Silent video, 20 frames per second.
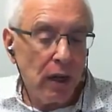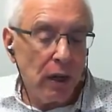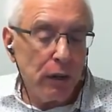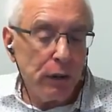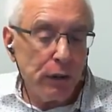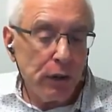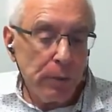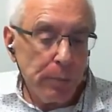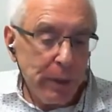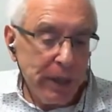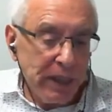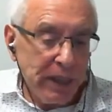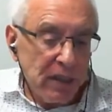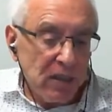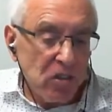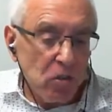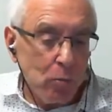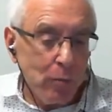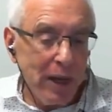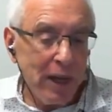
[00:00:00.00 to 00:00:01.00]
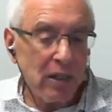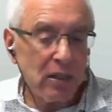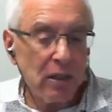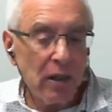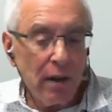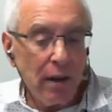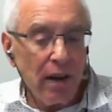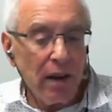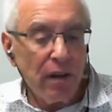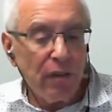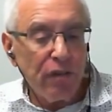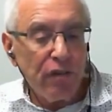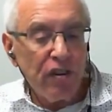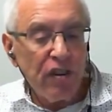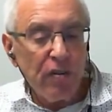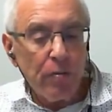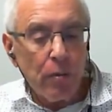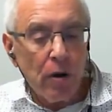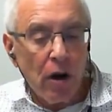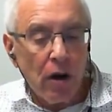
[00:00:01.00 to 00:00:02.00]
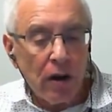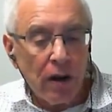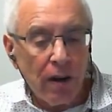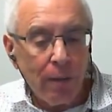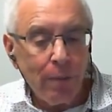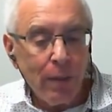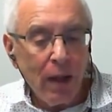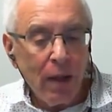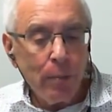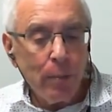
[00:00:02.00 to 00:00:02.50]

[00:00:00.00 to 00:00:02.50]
should be dismissed in a free market,